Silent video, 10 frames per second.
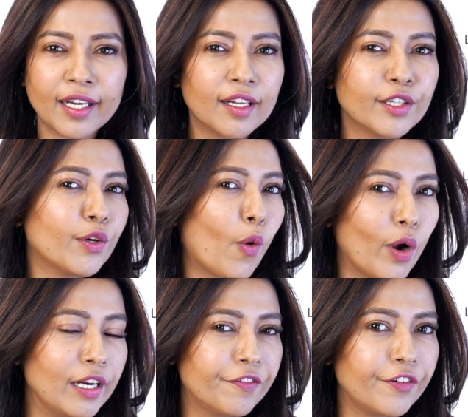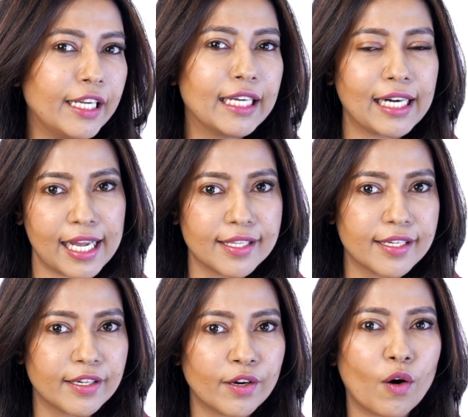other oil-free
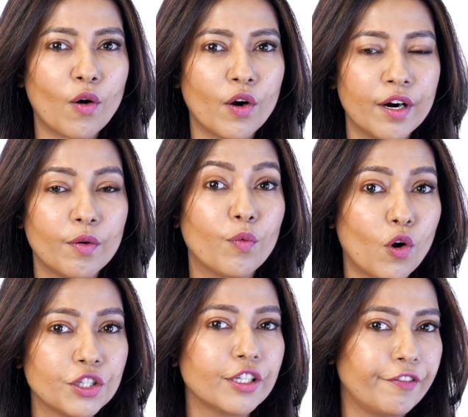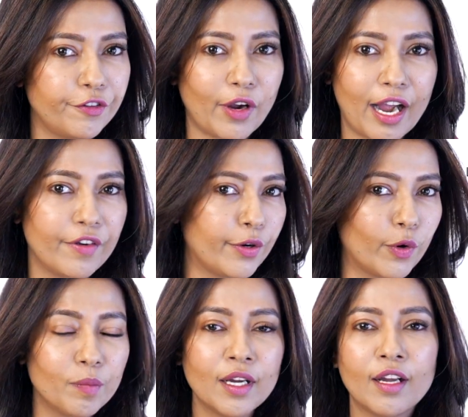cleanser or wash if you have at
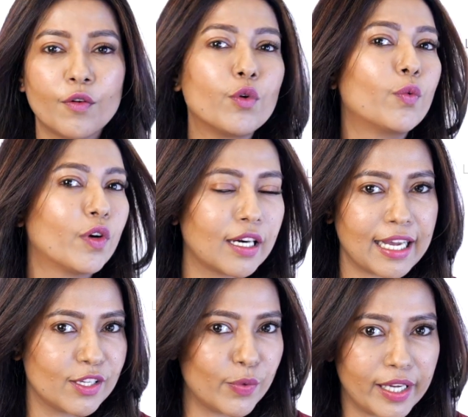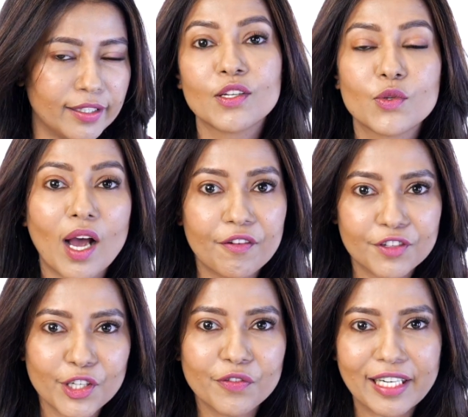home would work as well. So after
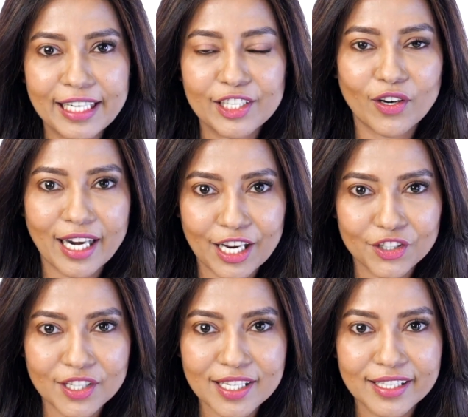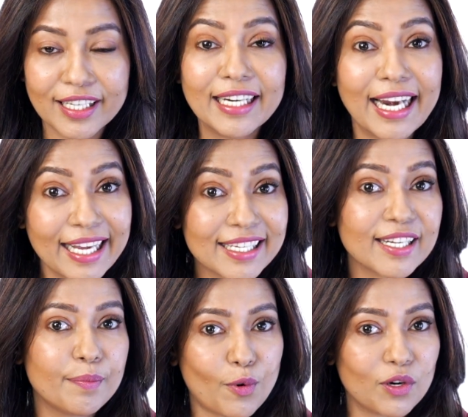you've cleaned your lashes, the next
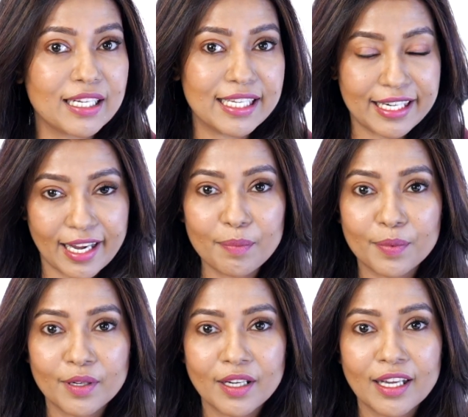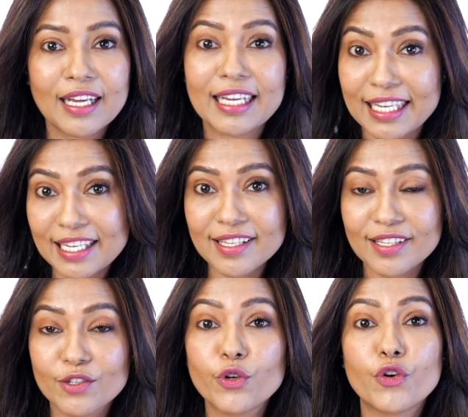important step is
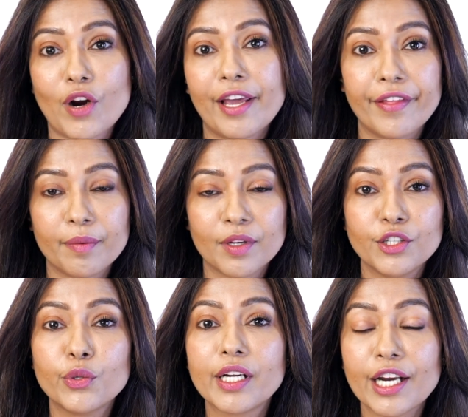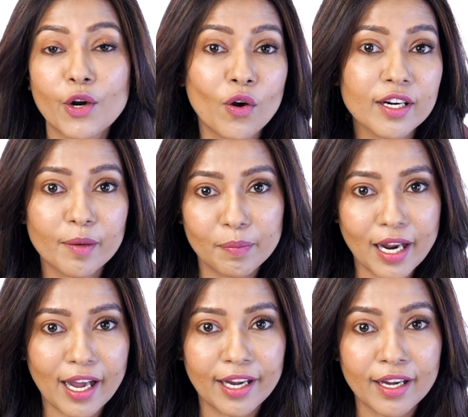to dry them. You cannot
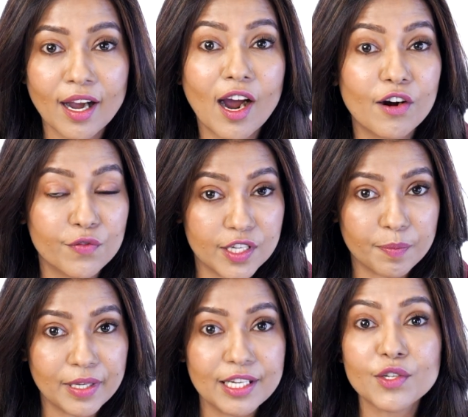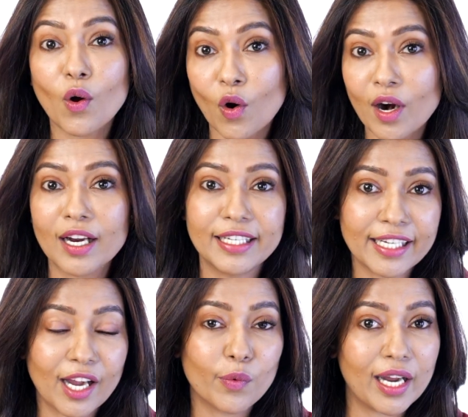apply our wispies or our
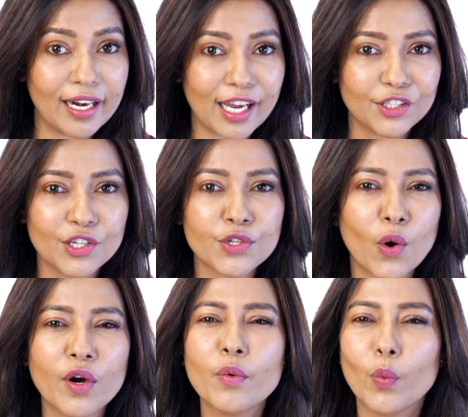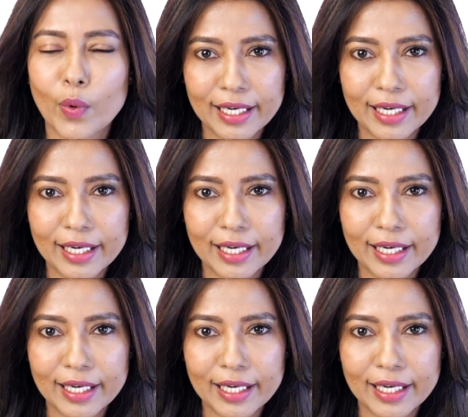DIY lashes on wet